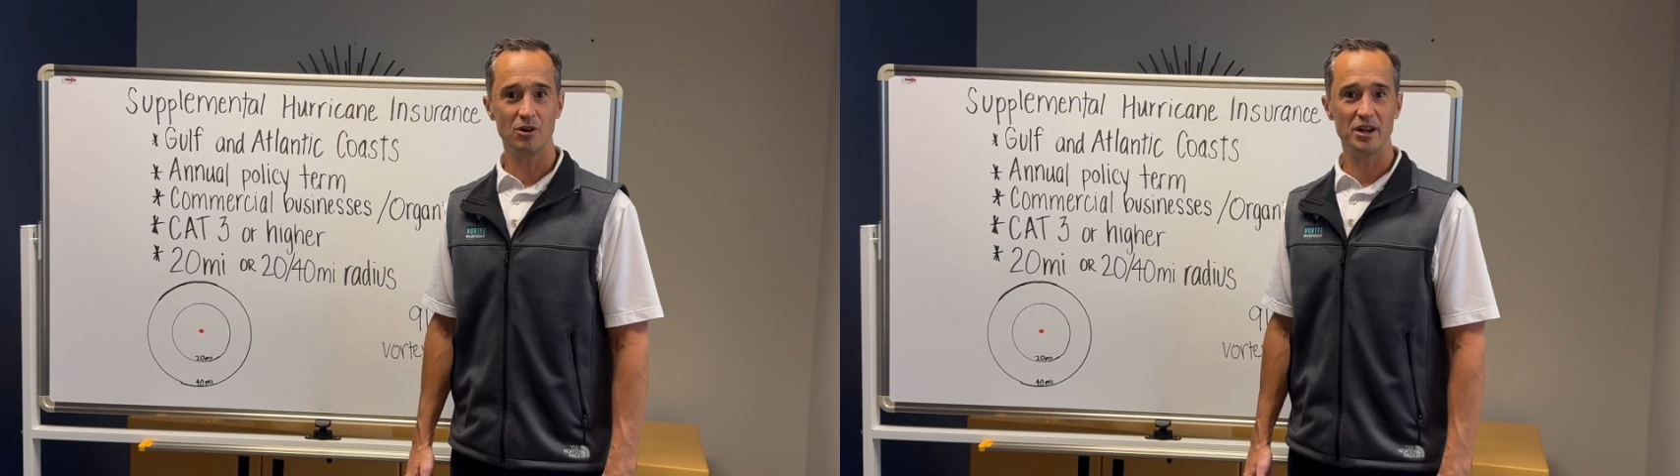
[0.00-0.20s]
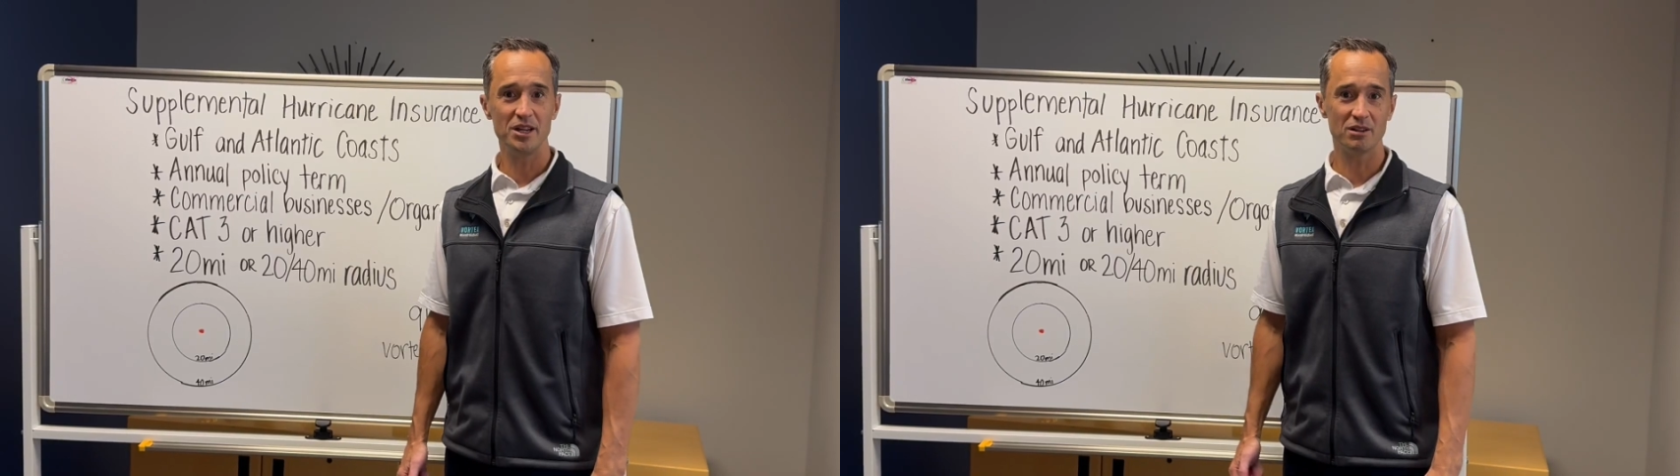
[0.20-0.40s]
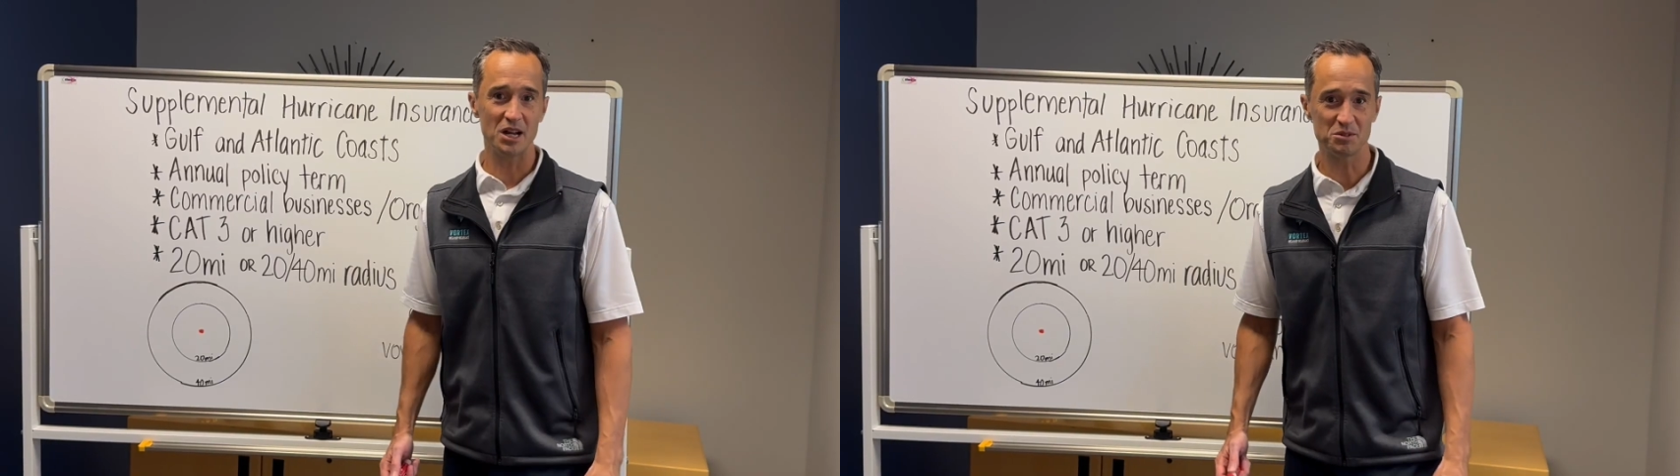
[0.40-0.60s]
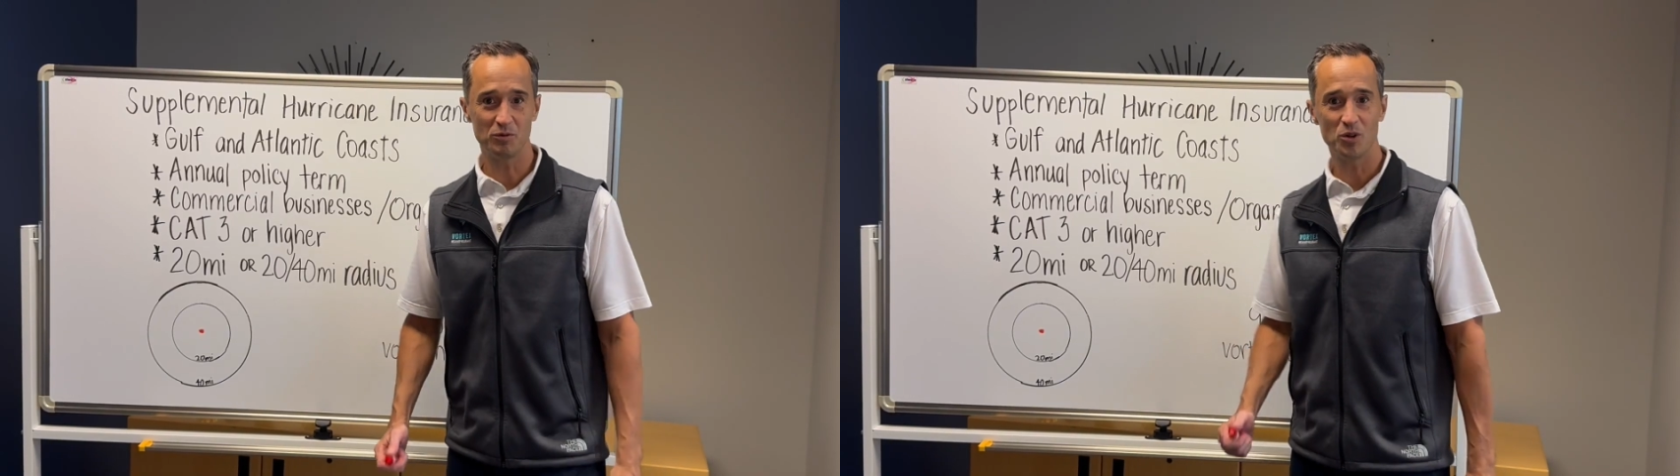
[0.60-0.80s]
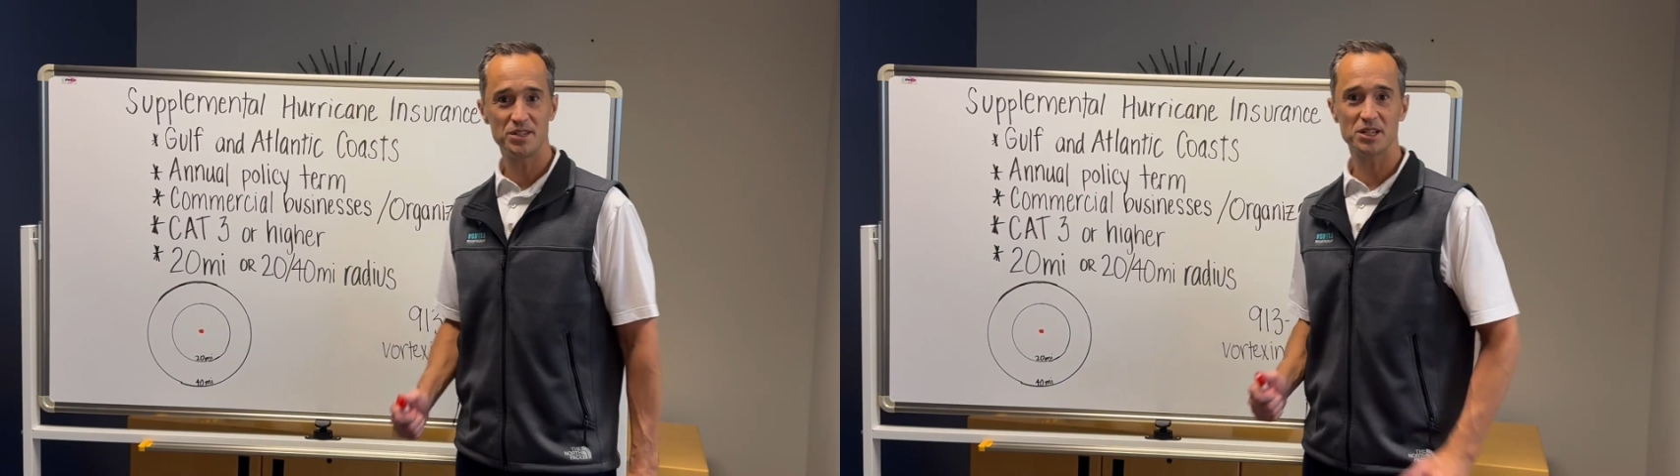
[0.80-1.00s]
Andy Klaus with
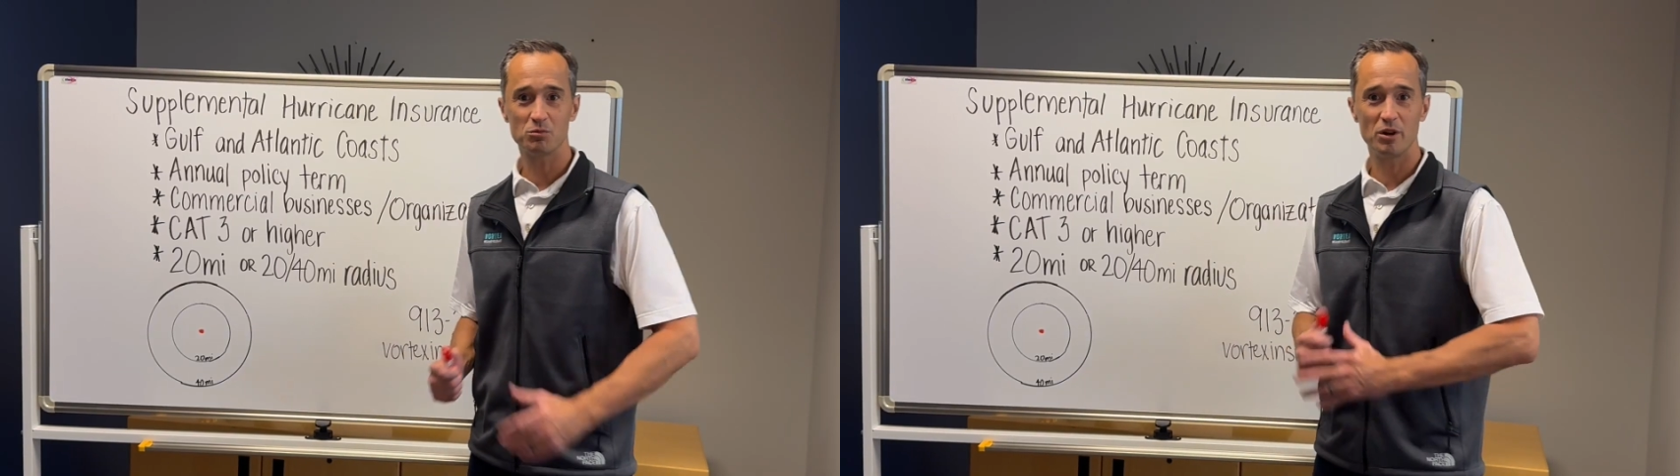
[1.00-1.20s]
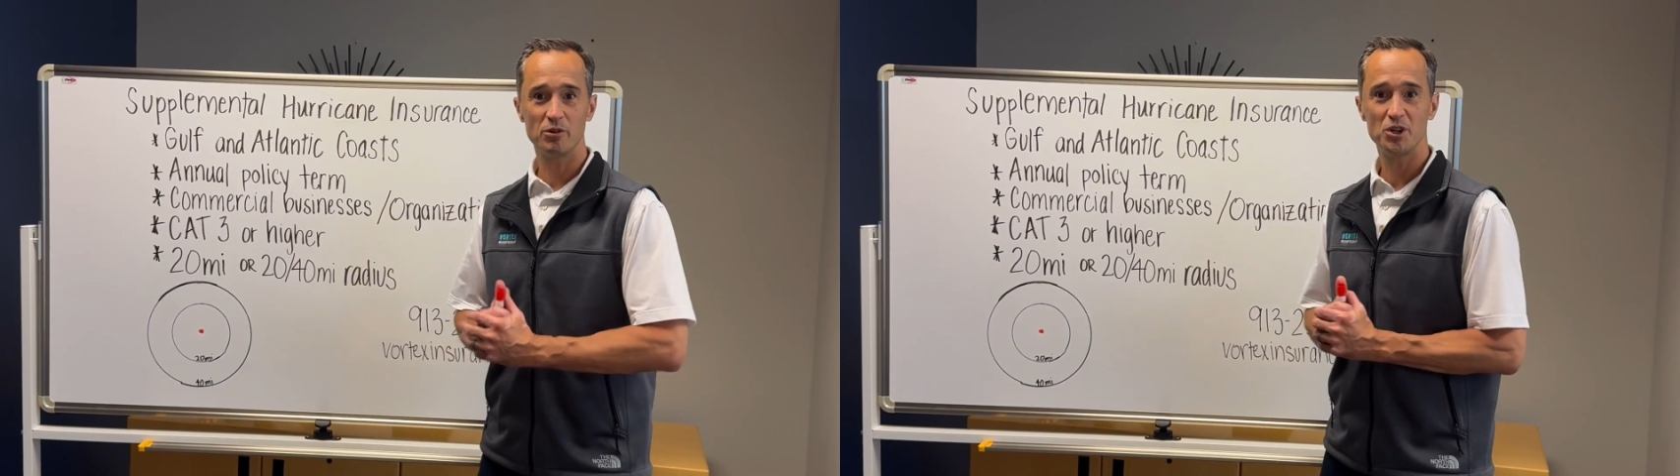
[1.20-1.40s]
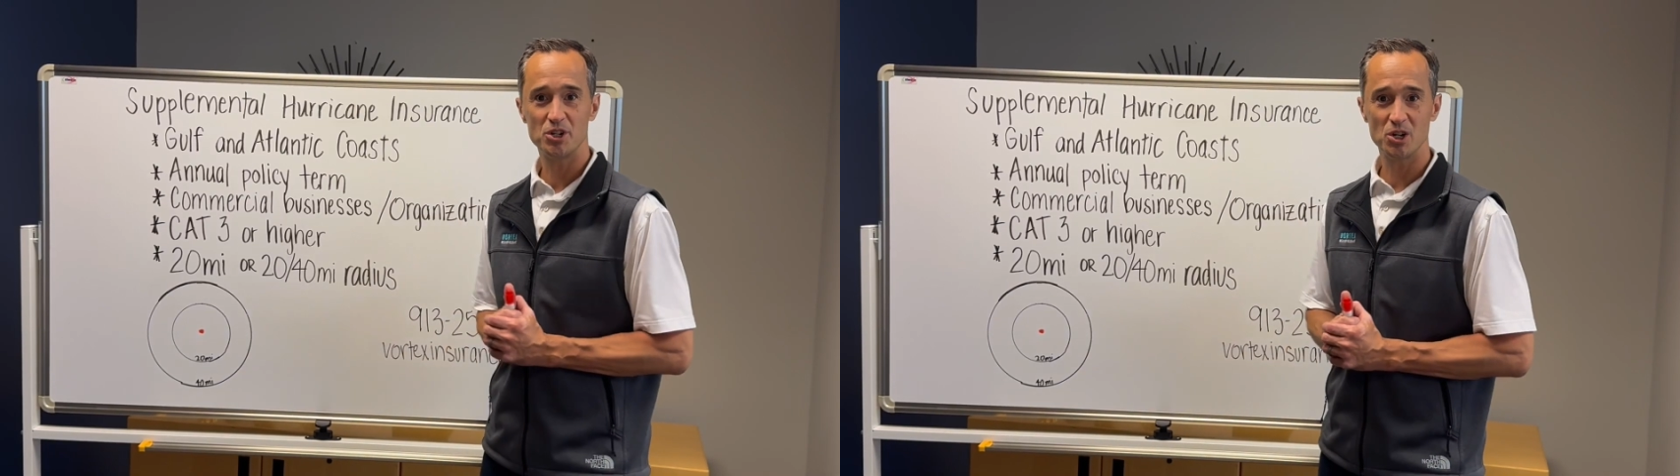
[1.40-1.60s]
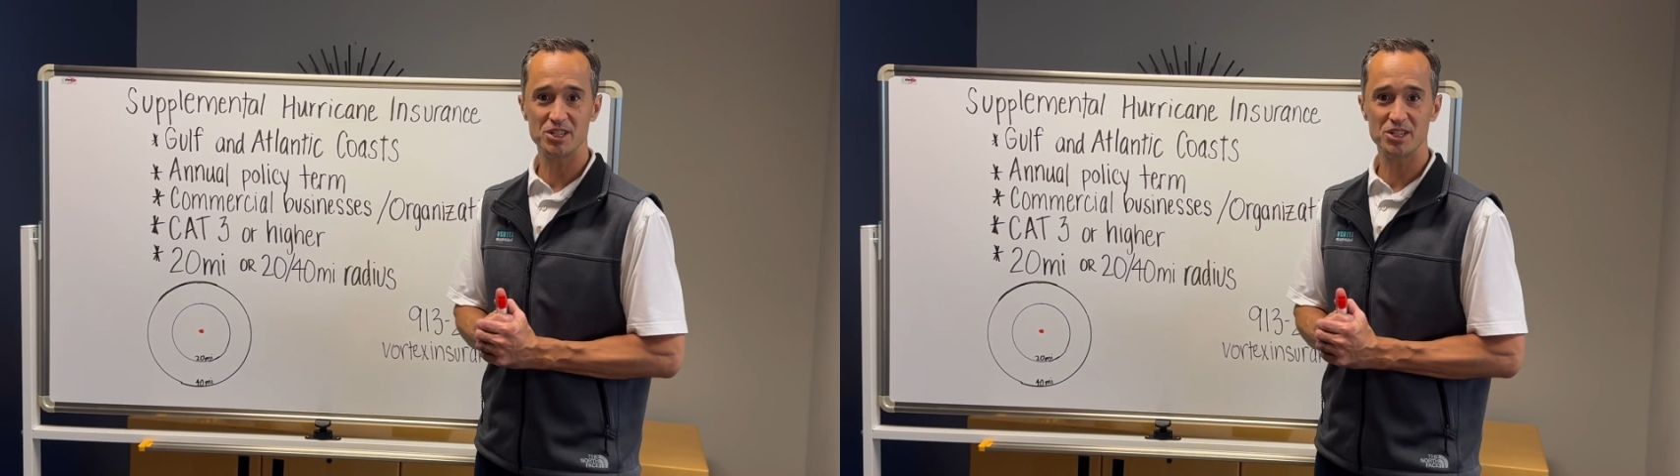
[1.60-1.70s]
Vortex Weather Insurance.